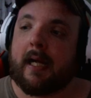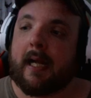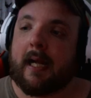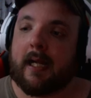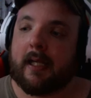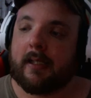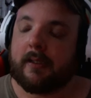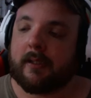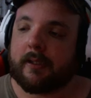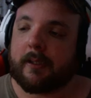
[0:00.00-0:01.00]

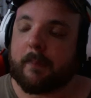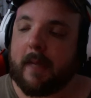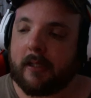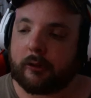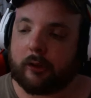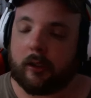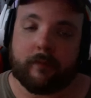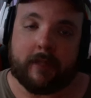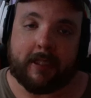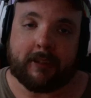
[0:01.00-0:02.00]
And the manager
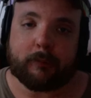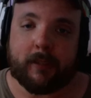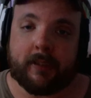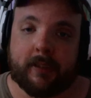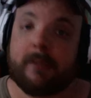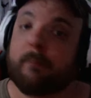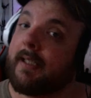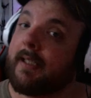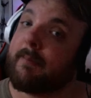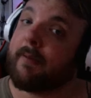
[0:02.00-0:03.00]
of HP
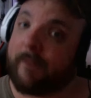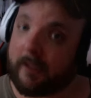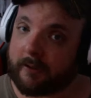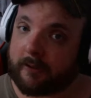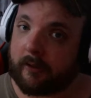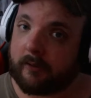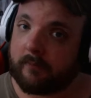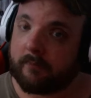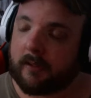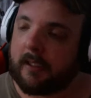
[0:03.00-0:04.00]
by the name of Victor,
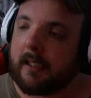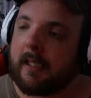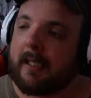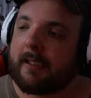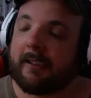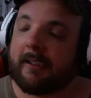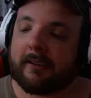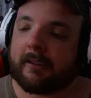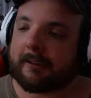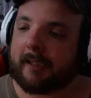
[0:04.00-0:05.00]

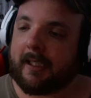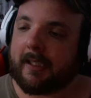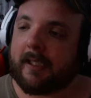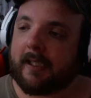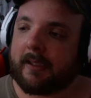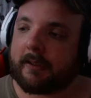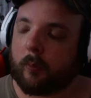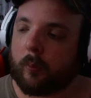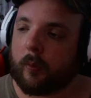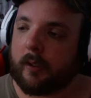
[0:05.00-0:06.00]
he said
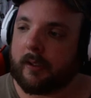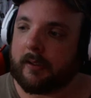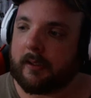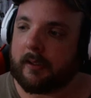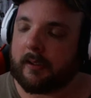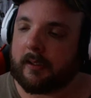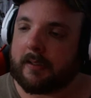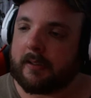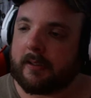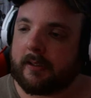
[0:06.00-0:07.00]
that when
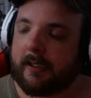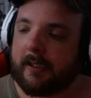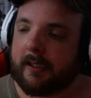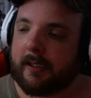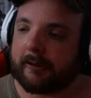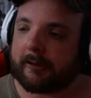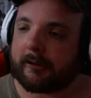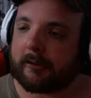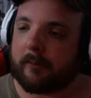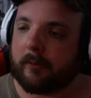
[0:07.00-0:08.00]
the
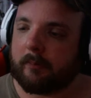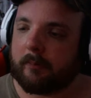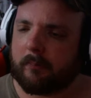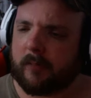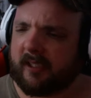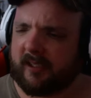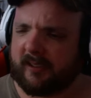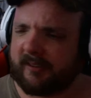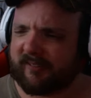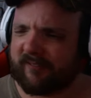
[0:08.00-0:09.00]
his uh,